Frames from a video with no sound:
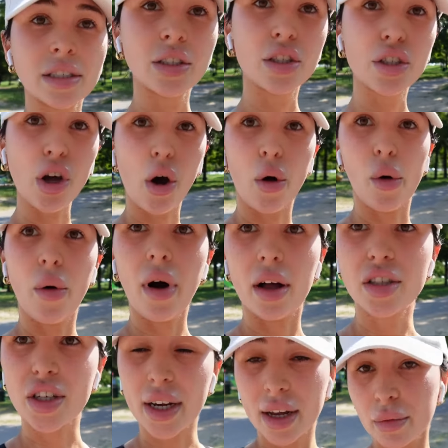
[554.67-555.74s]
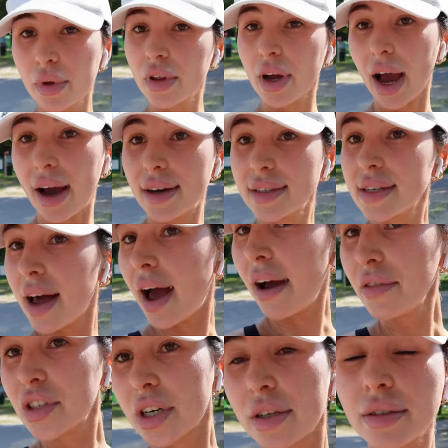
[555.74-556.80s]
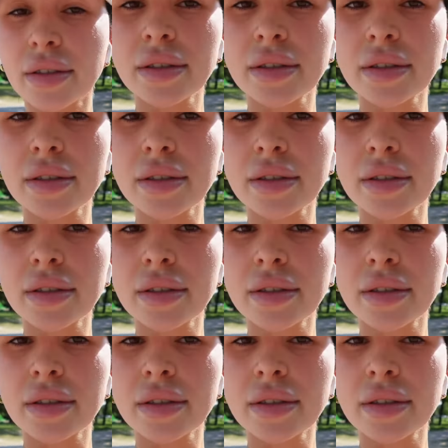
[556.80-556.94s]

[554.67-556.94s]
So I'll check in with you guys after.